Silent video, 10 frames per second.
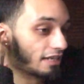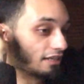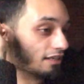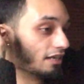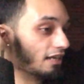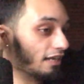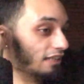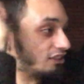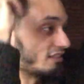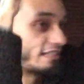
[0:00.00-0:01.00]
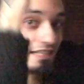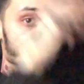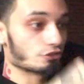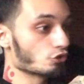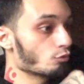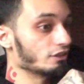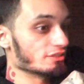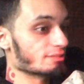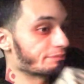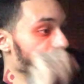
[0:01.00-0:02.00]
and and just get in tune with
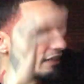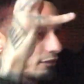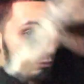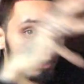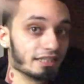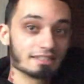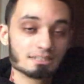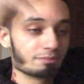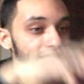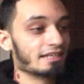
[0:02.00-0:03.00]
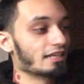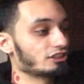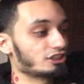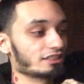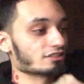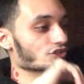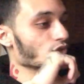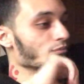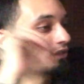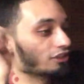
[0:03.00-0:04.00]
your spirit and really expand that shit
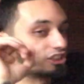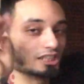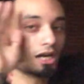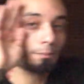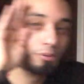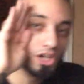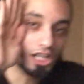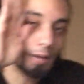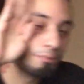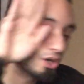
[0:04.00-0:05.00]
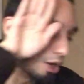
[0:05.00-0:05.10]
so much y'all put y'all put